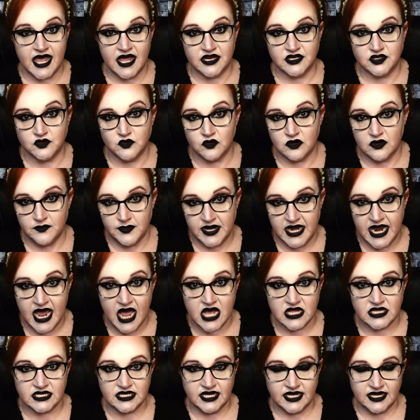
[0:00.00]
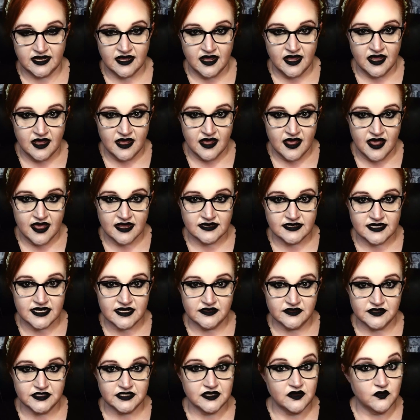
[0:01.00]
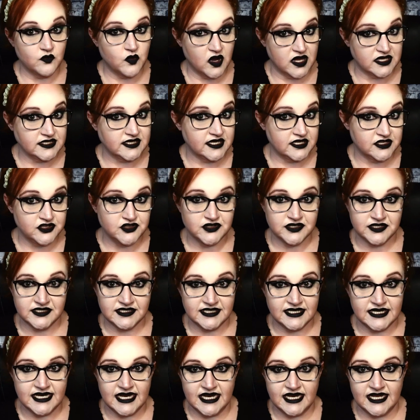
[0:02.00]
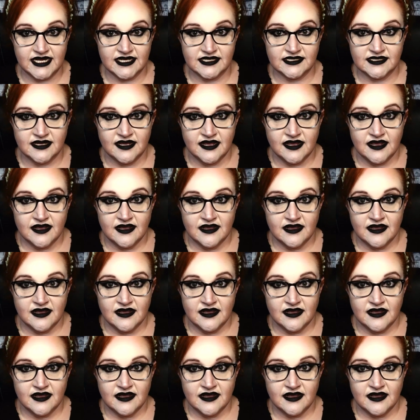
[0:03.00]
and criminality, and Ilse was interested in it.